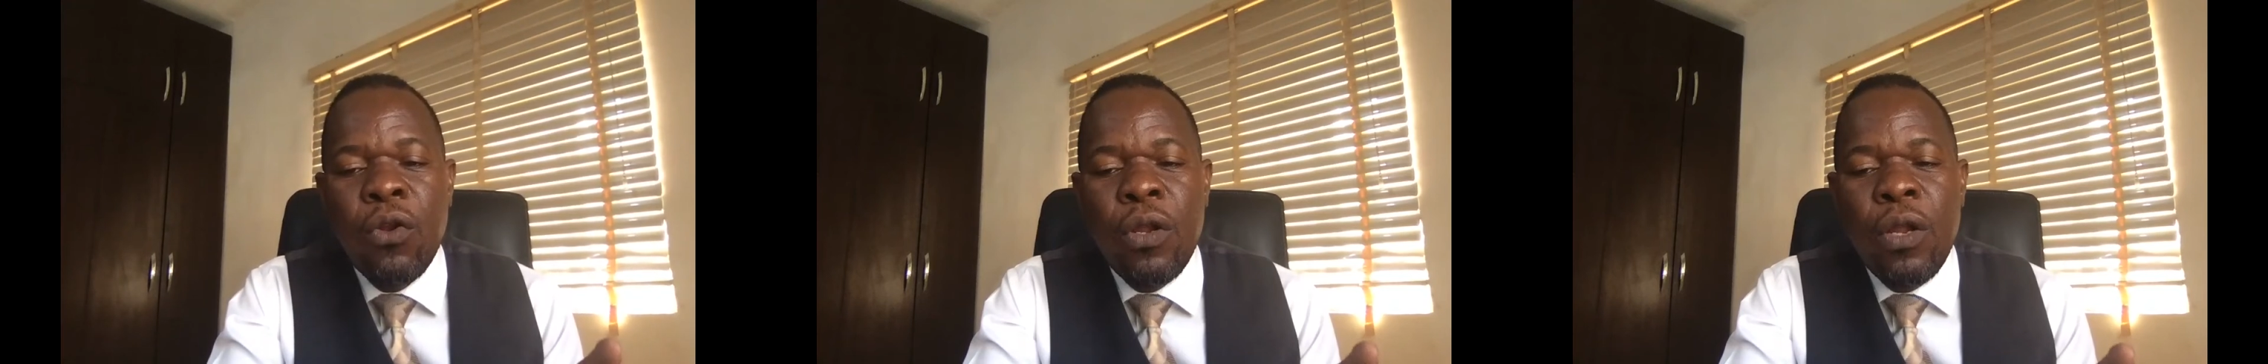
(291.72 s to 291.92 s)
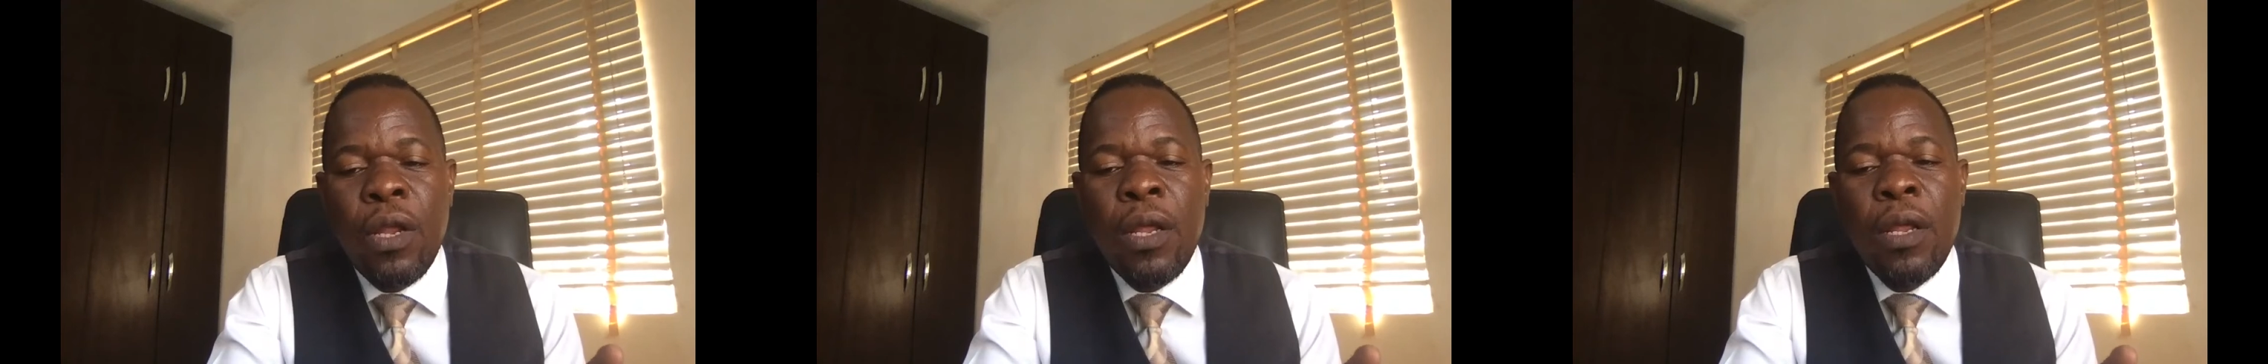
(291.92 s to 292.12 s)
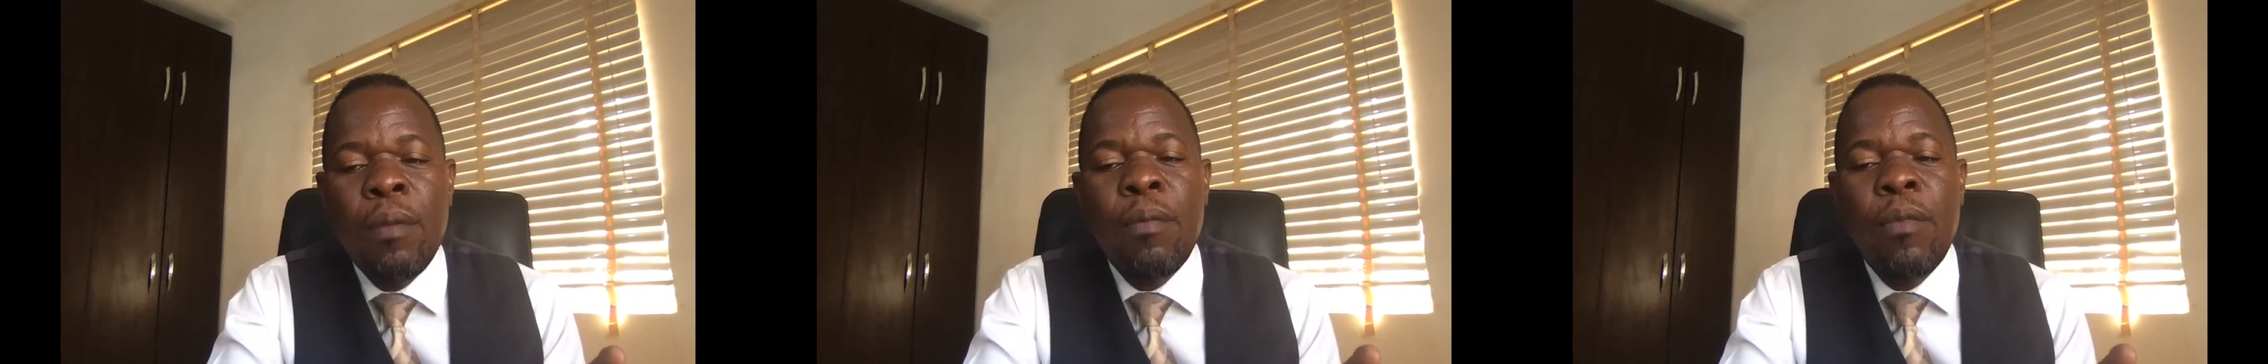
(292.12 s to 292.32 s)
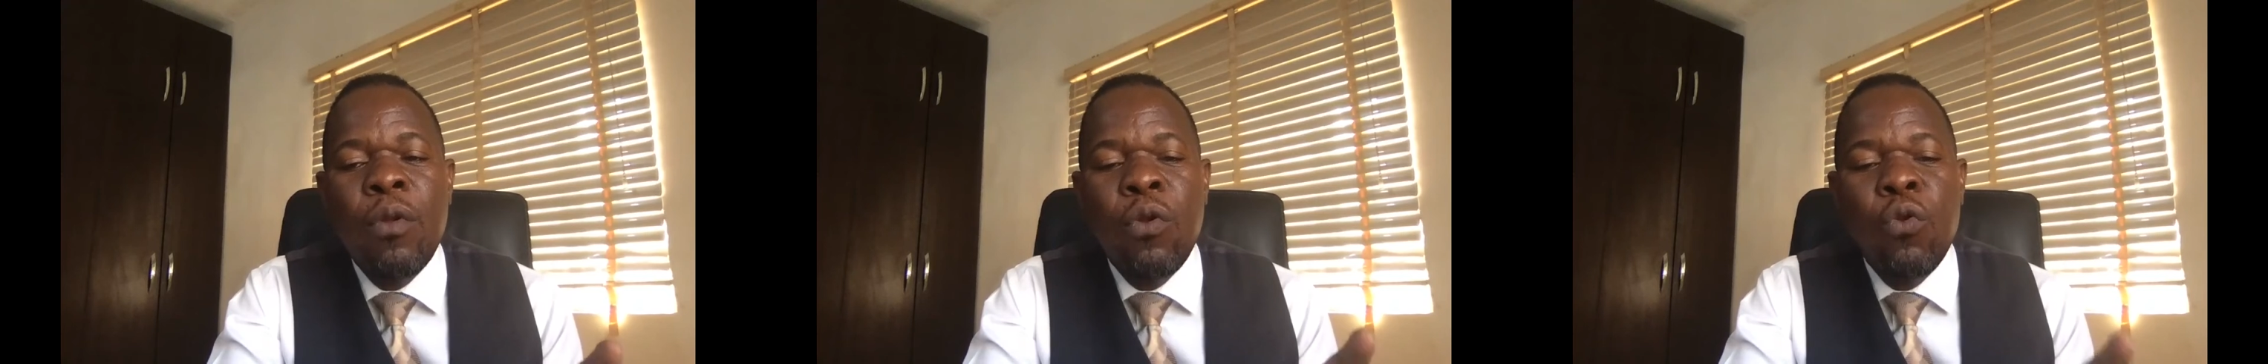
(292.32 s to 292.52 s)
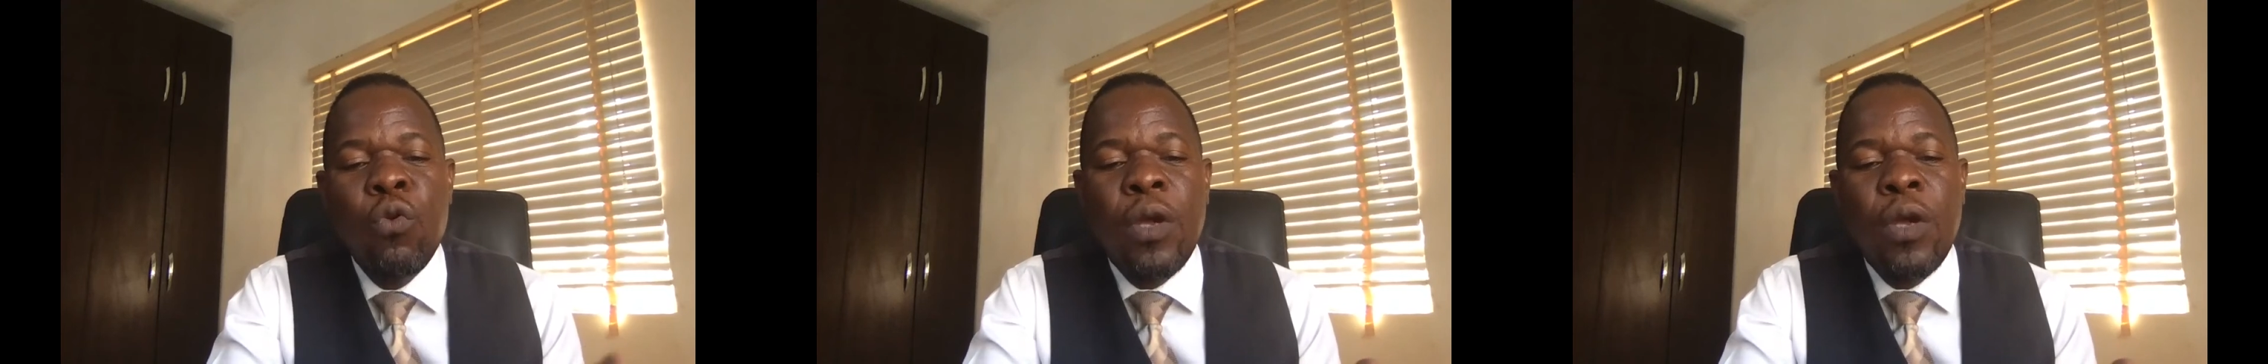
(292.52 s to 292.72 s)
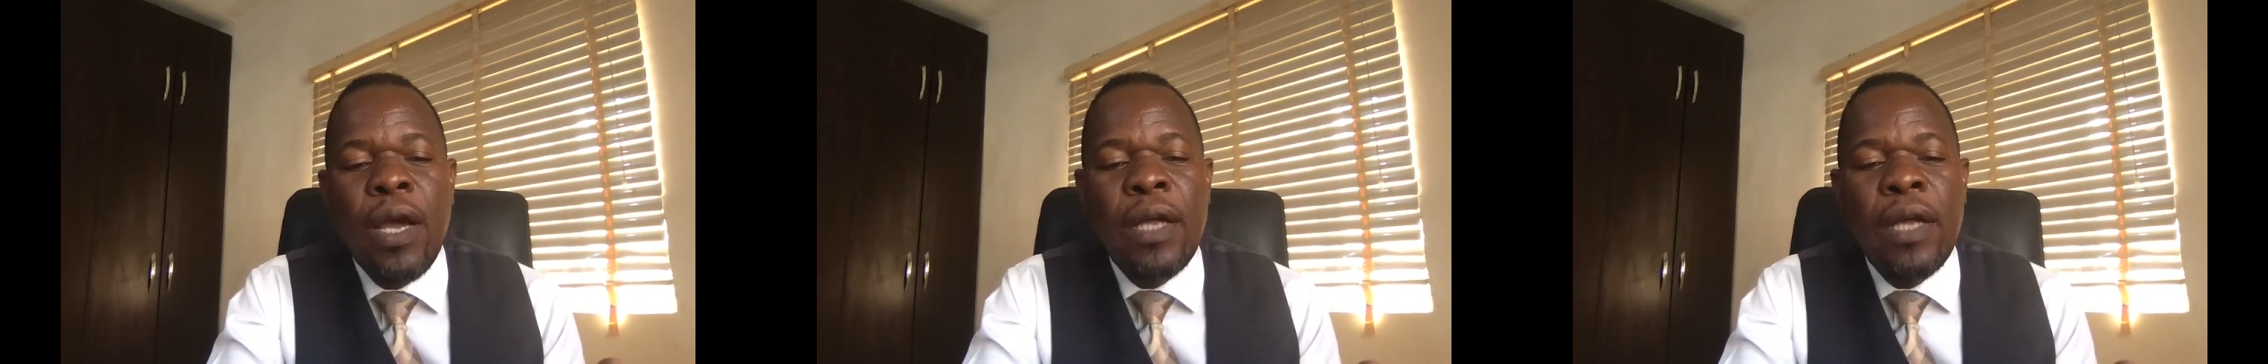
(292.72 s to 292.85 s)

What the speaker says: look